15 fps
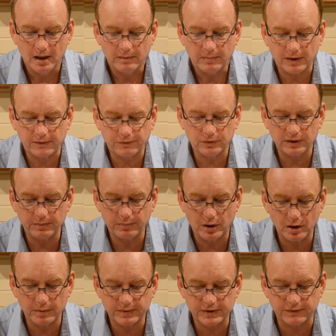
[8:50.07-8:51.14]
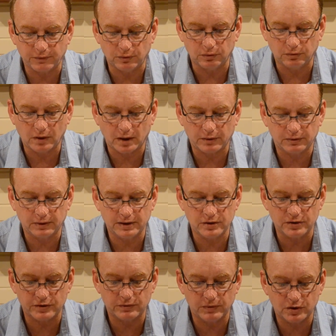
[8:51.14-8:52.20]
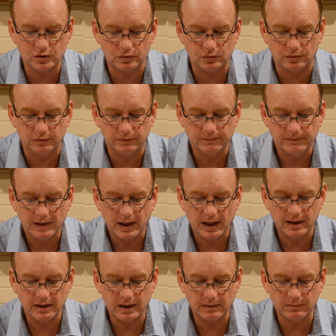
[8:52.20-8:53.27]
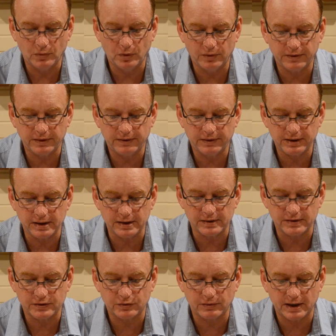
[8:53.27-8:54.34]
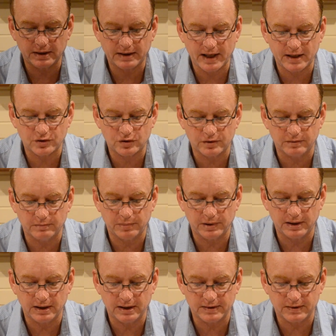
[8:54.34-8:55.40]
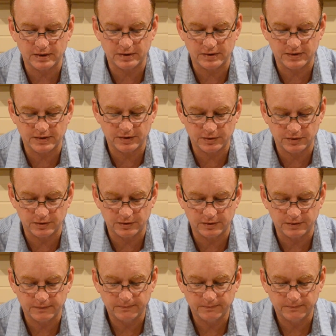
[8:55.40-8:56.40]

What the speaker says: but fully purposeful like religious ritual, and yet more than these, direct action being his concern.